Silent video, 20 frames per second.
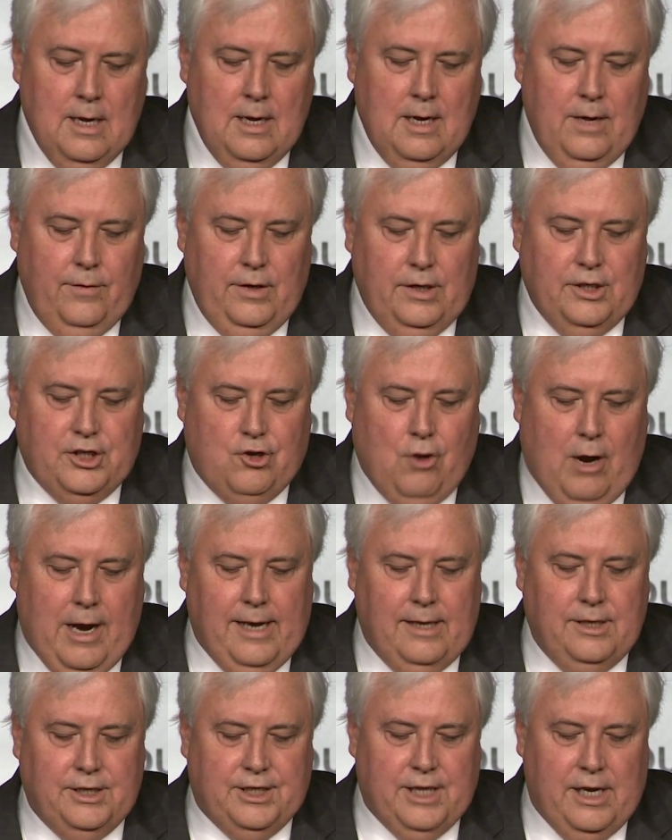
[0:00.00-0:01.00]
The
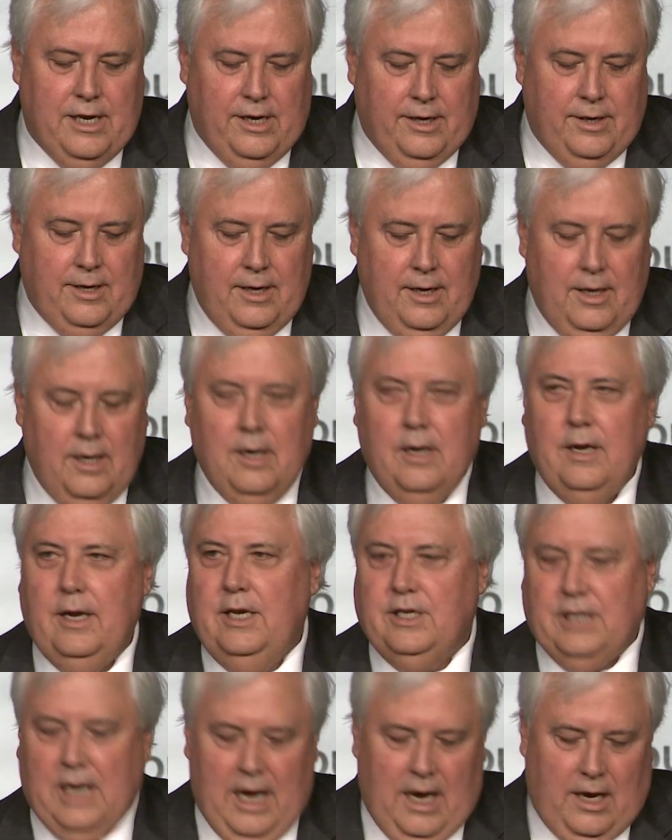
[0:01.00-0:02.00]
Australian Senate
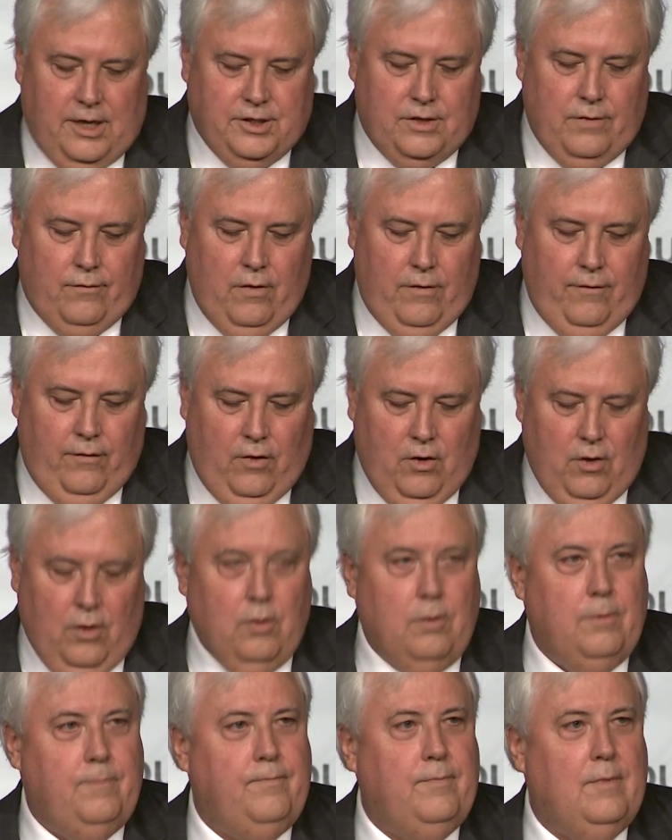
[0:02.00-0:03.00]
is a house of
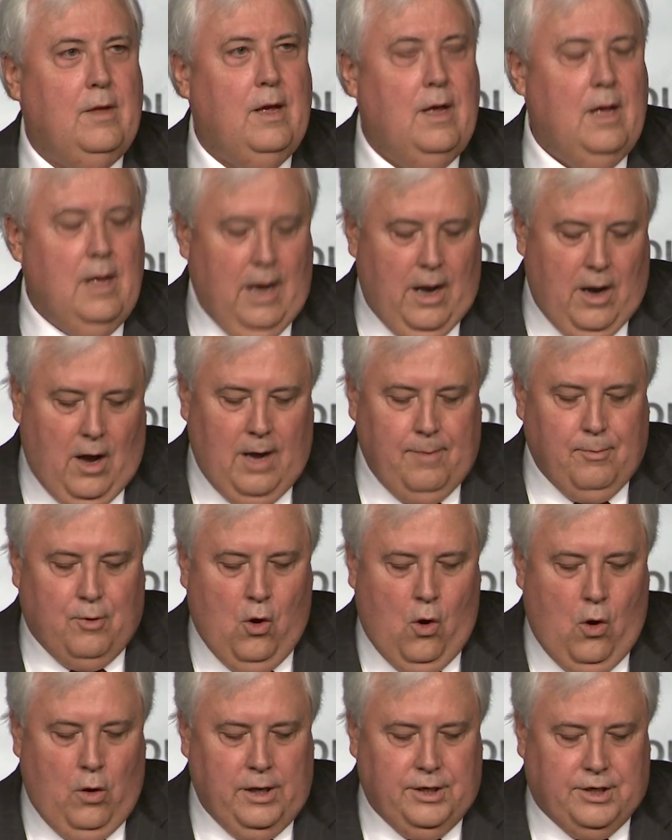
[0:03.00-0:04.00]
review. And I'm
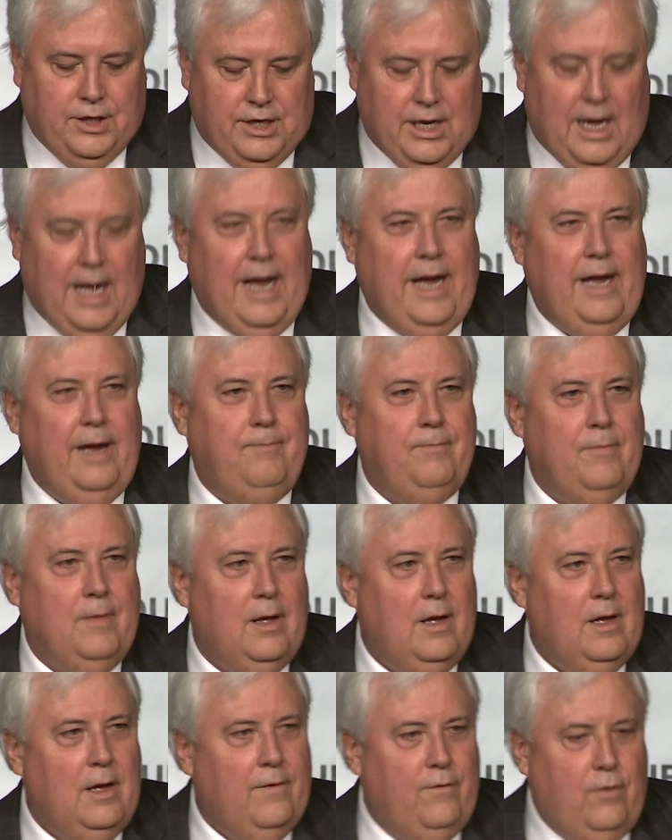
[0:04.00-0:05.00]
calling today
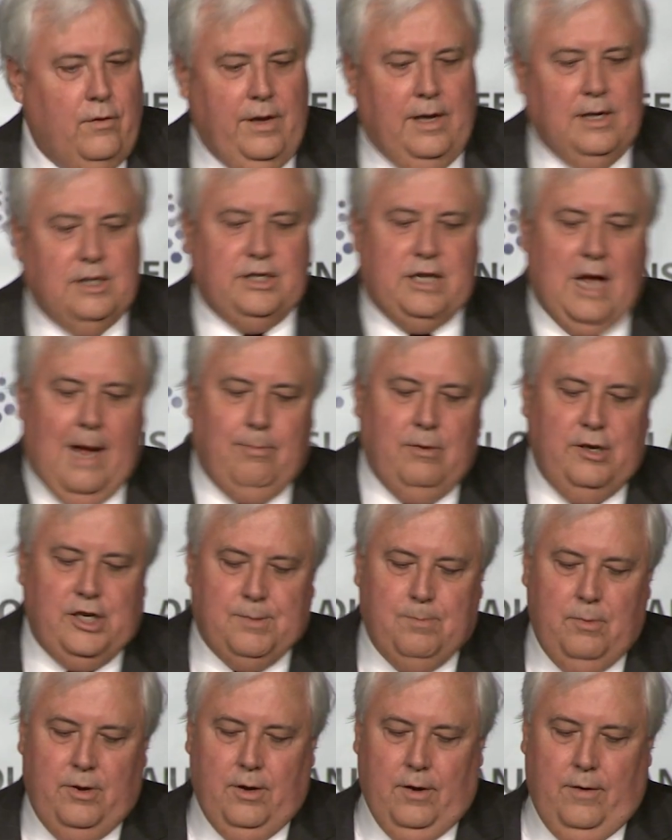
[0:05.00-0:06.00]
for the
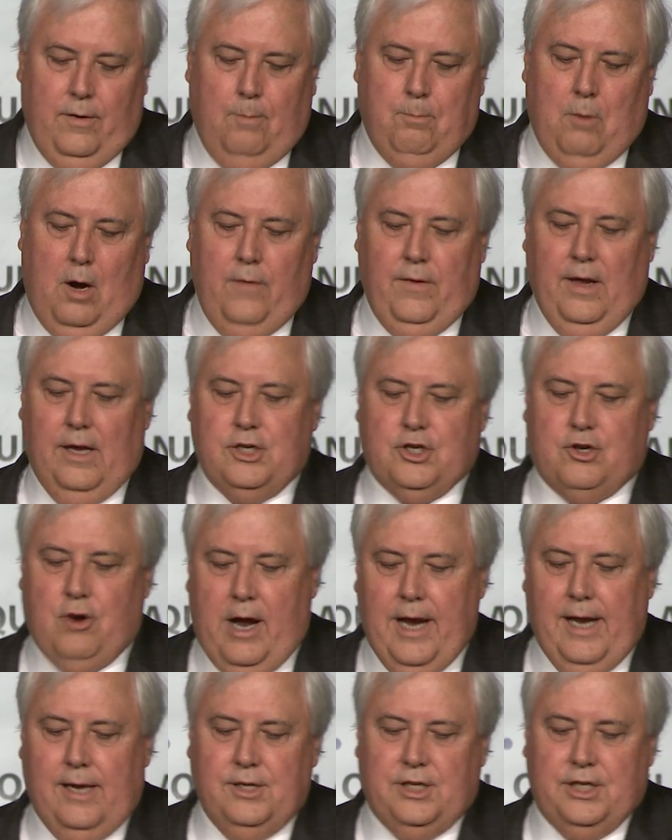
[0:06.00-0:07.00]
establishment by the
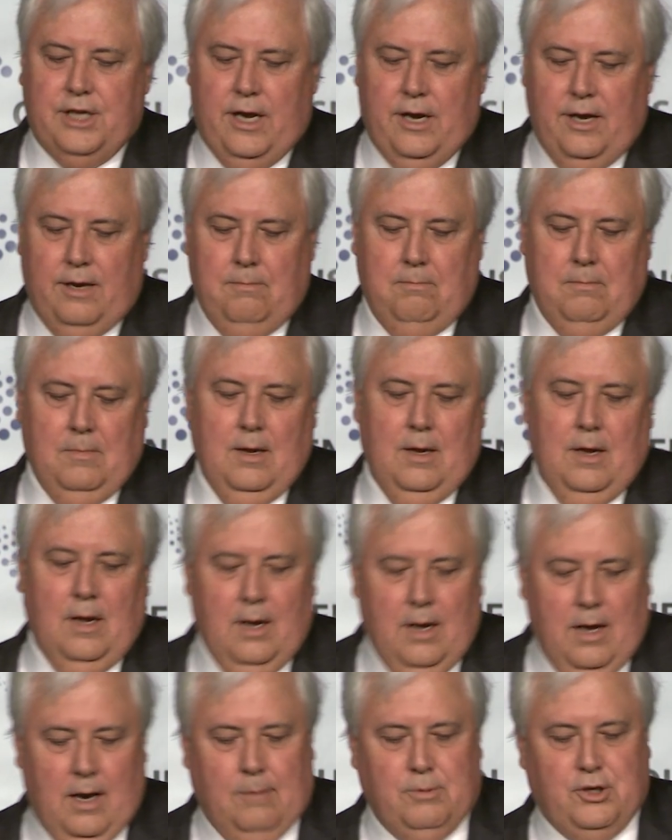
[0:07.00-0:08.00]
Australian Senate,
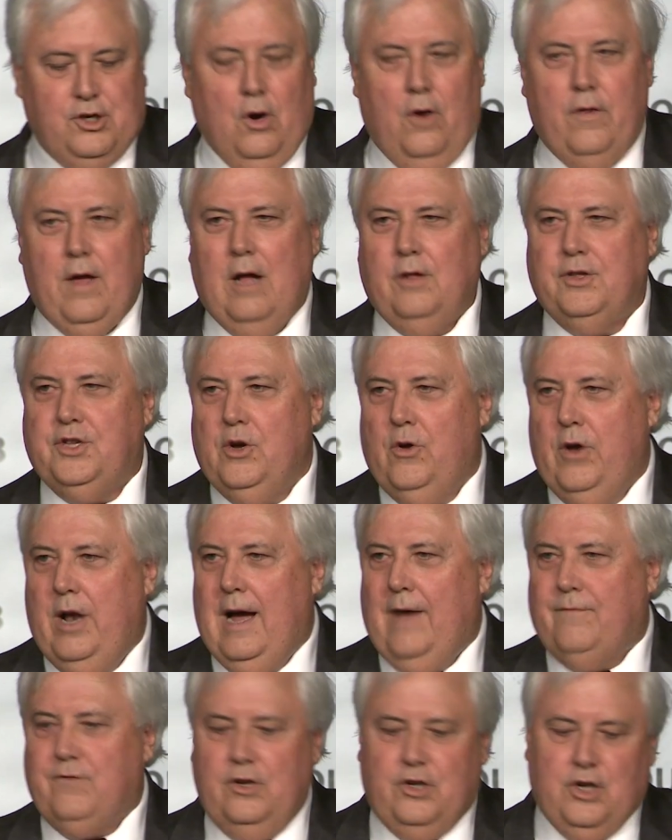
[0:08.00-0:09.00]
and I'm sure they'll do it
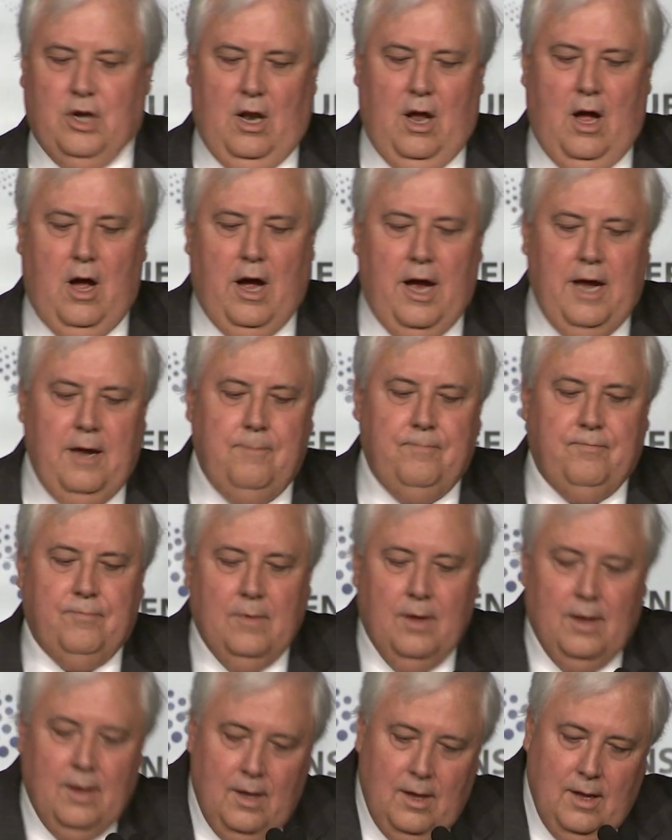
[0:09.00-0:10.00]
after July,
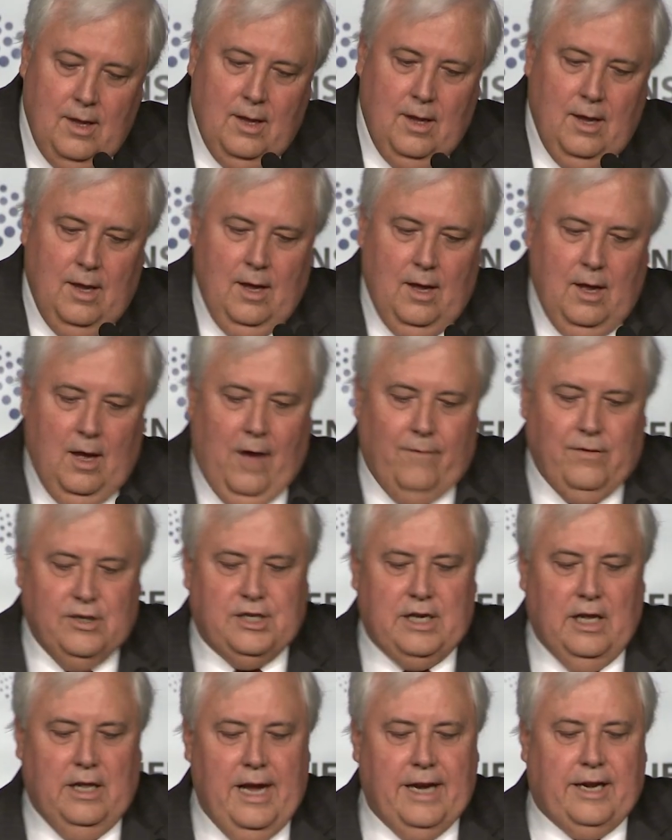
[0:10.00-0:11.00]
of a
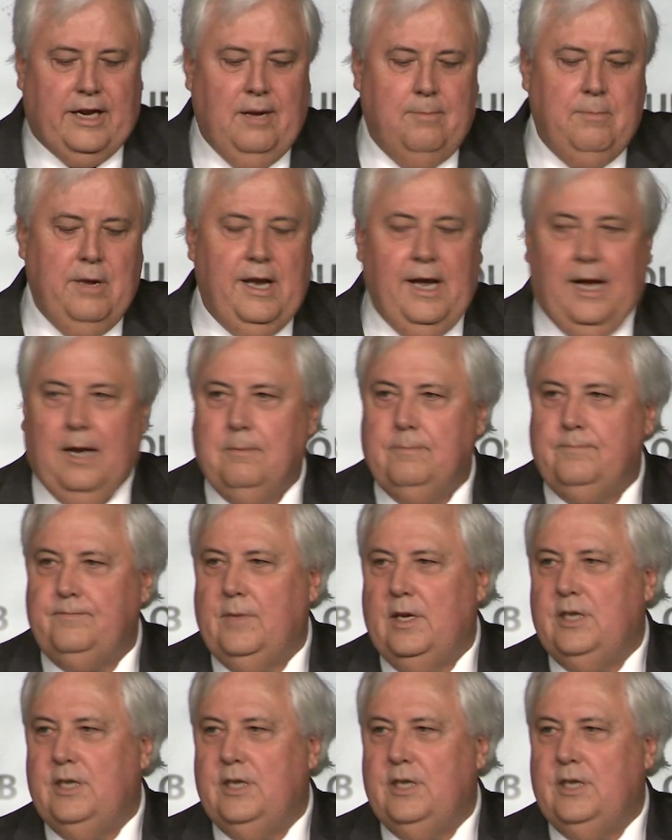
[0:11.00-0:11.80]
select committee, a